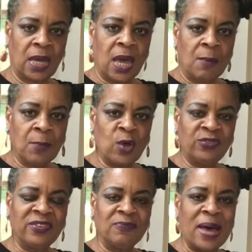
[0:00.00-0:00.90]

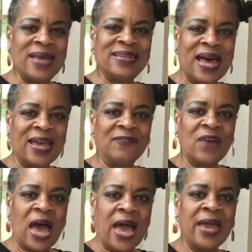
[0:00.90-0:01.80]
Most of my life,
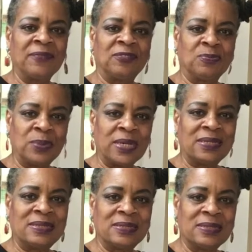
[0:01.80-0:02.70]
I have
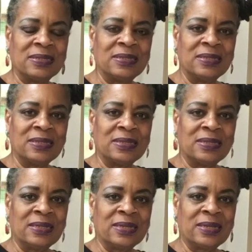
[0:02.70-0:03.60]
spent
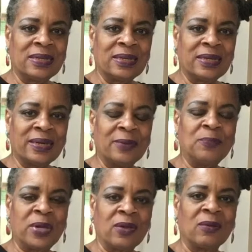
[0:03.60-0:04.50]

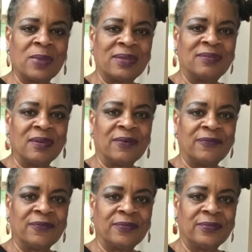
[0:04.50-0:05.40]
comparing myself
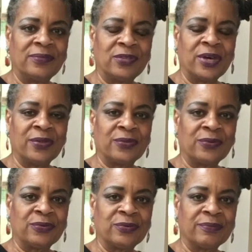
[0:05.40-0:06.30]
to
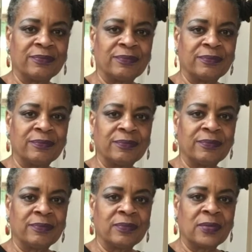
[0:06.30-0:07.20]
others.
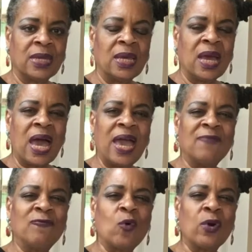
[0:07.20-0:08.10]
I
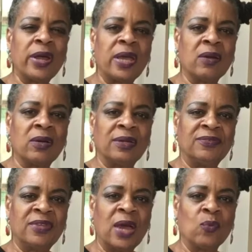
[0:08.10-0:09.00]
have four
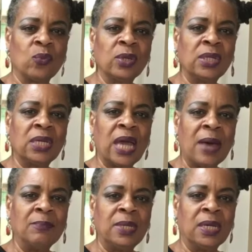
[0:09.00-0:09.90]
areas that really
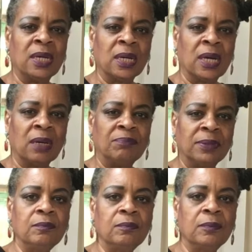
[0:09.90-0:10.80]
got me hung up:
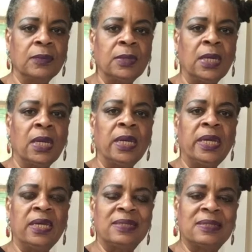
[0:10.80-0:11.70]

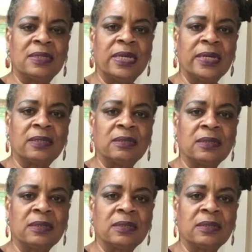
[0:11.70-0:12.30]
intellect,